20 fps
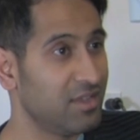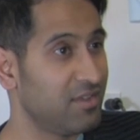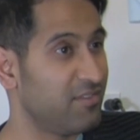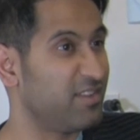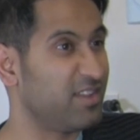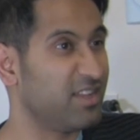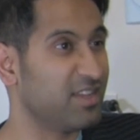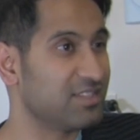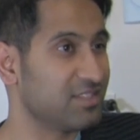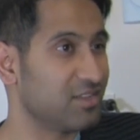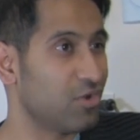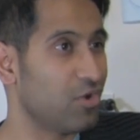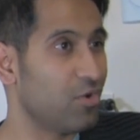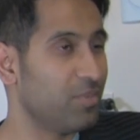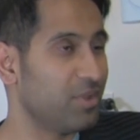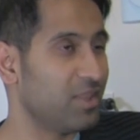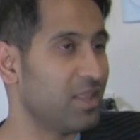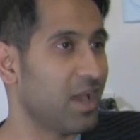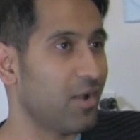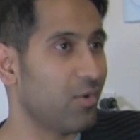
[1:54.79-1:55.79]
If it doesn't
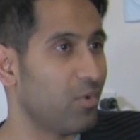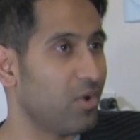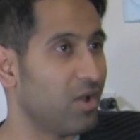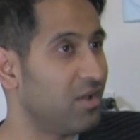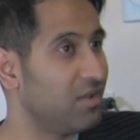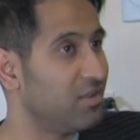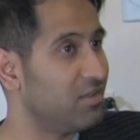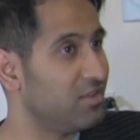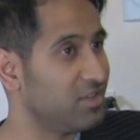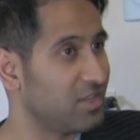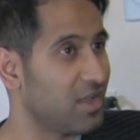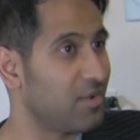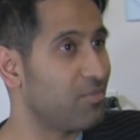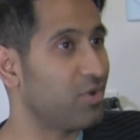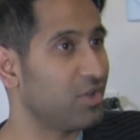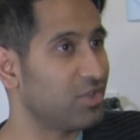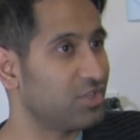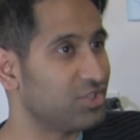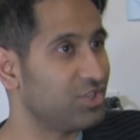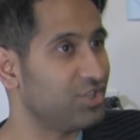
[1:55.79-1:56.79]
open that well, you get
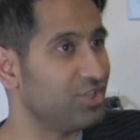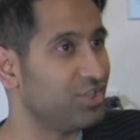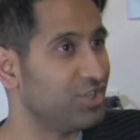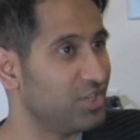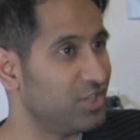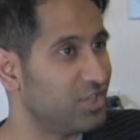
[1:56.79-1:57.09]
pressure in your